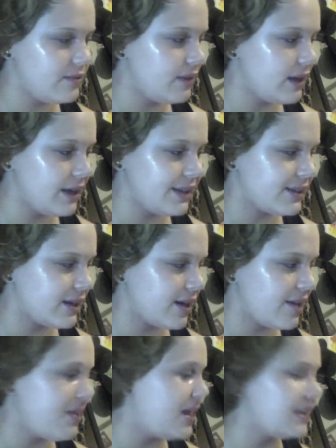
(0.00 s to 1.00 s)
is
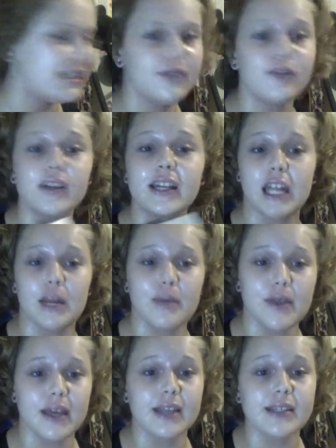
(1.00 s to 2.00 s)
amazing for getting me
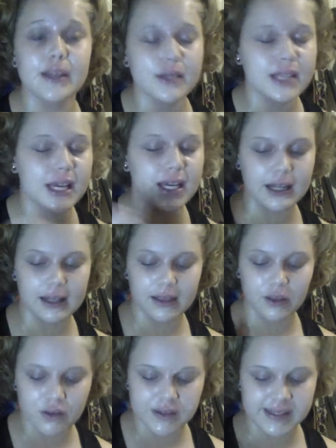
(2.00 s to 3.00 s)
this. It was like a
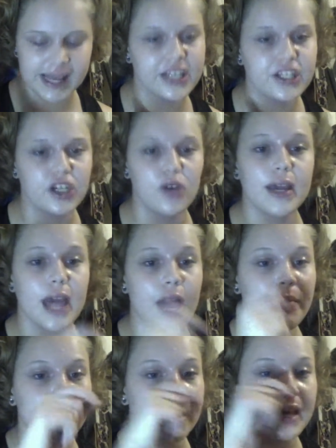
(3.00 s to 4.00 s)
little set too. It came
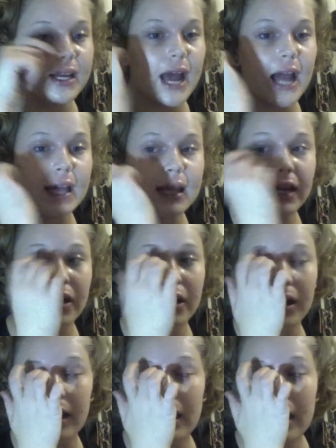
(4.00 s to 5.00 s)
with like an
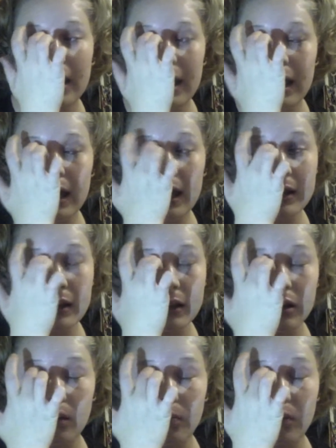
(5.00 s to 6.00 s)
eyeliner and a
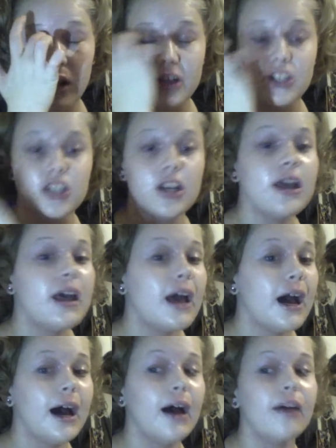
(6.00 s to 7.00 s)
little brush.
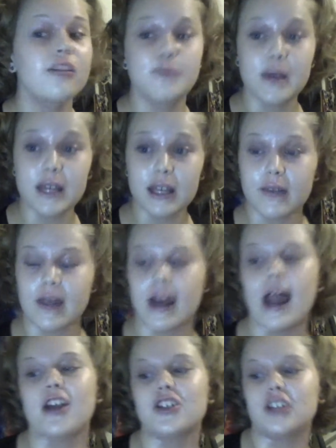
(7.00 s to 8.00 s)
Speaking of that,
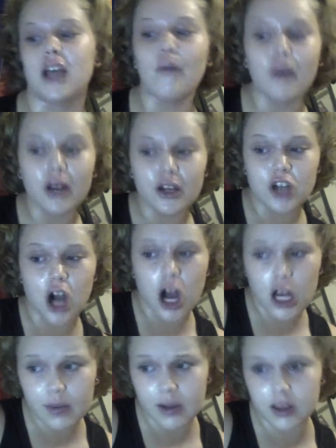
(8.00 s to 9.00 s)
actually, I want to
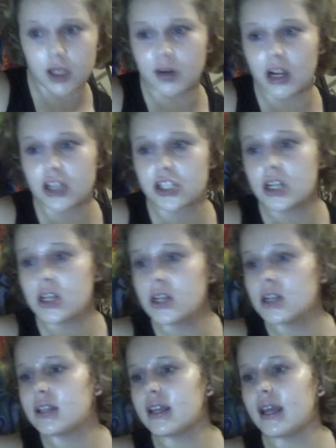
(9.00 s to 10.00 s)
talk about the brush.
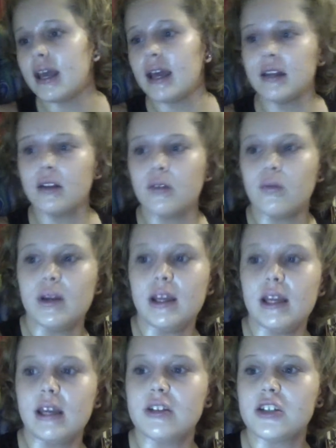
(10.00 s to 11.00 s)
Can
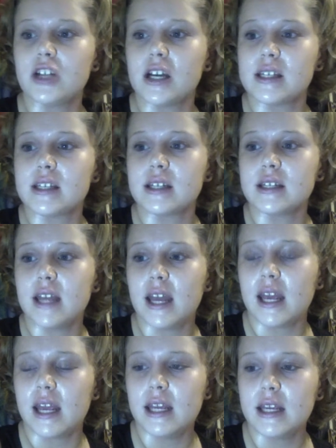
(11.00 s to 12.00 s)
we just
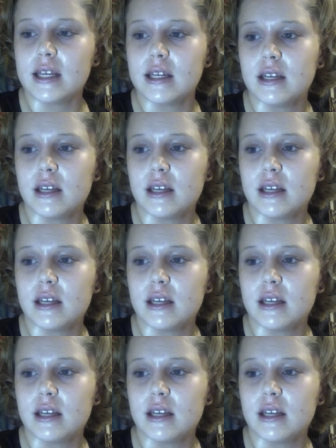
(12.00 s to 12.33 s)
take